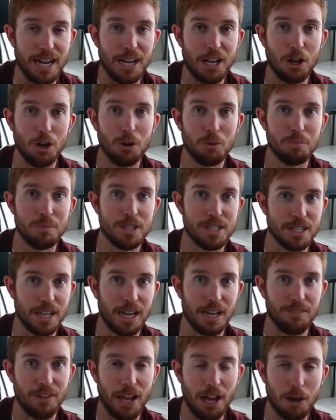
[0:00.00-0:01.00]
I hope this
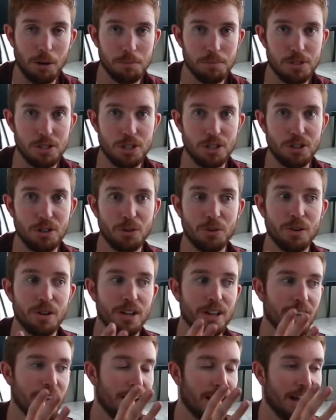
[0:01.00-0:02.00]
kind of helps you
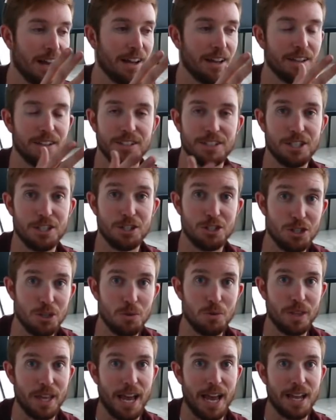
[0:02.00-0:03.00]
uh, to
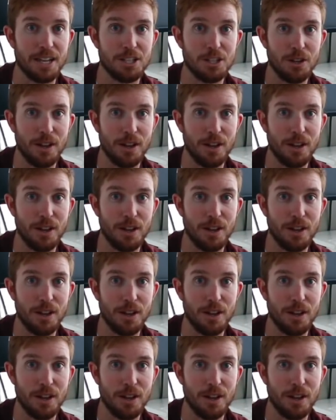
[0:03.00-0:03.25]
do that.